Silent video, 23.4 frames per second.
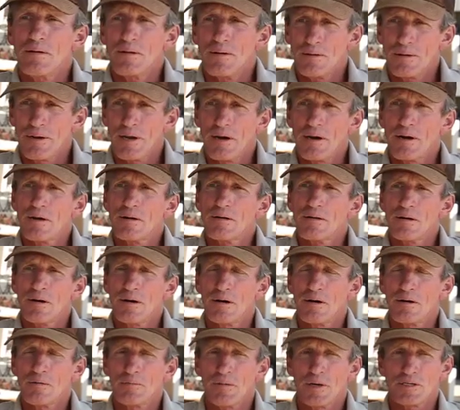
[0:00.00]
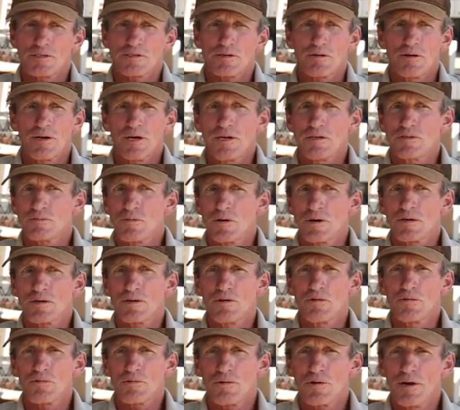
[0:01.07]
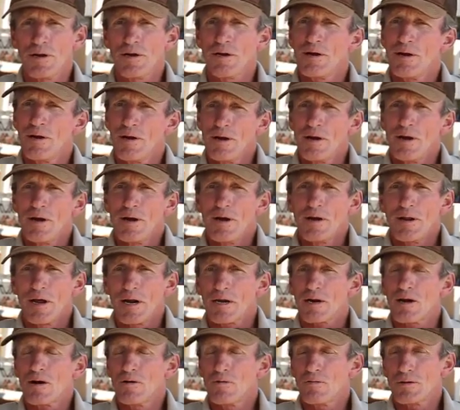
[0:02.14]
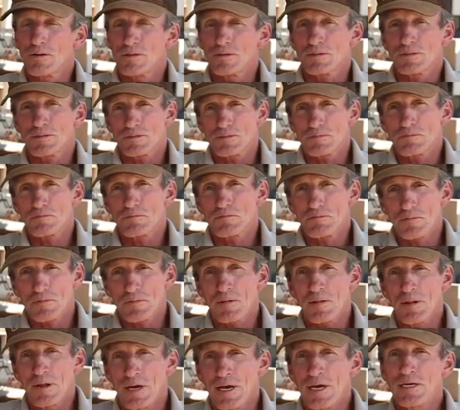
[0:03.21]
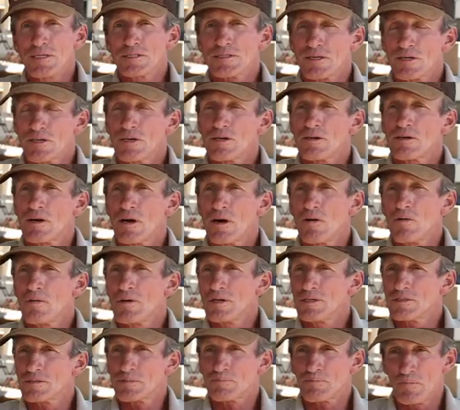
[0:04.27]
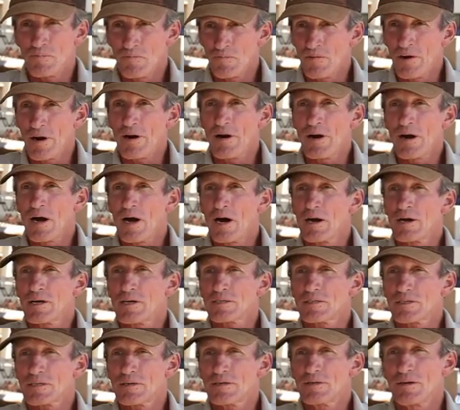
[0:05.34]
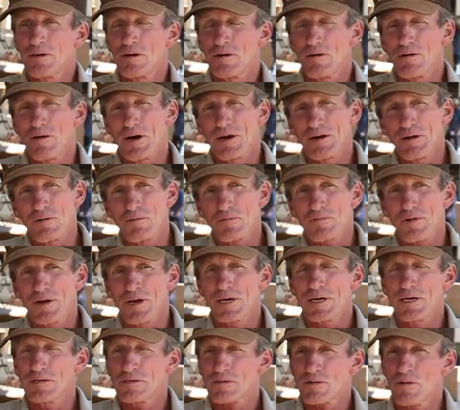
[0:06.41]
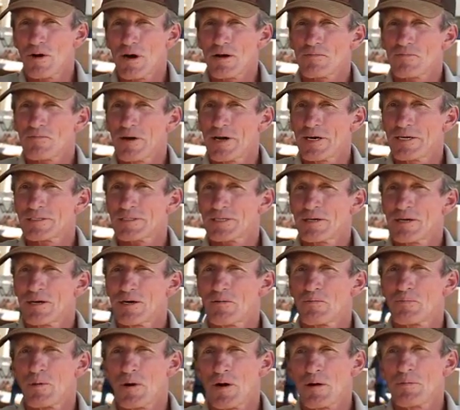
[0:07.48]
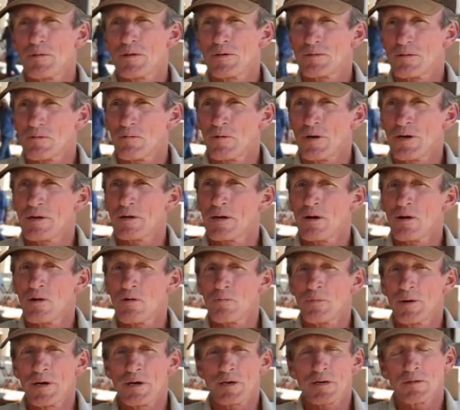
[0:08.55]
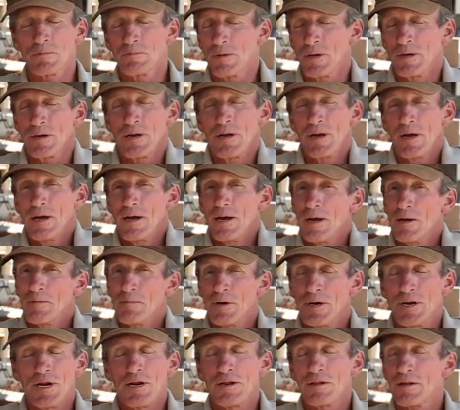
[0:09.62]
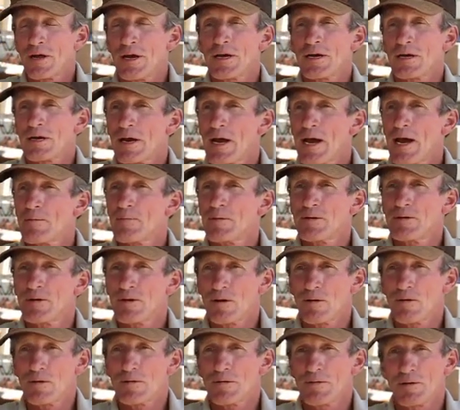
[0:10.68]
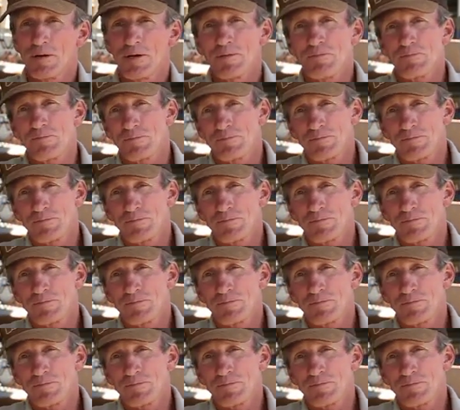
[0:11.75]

Yeah, uh, Mr. E's one, two, three. That colt is, he's a good colt. He's very honest. You know, I don't think he's quite fast enough probably to win the All American, but but anything can happen. You know, if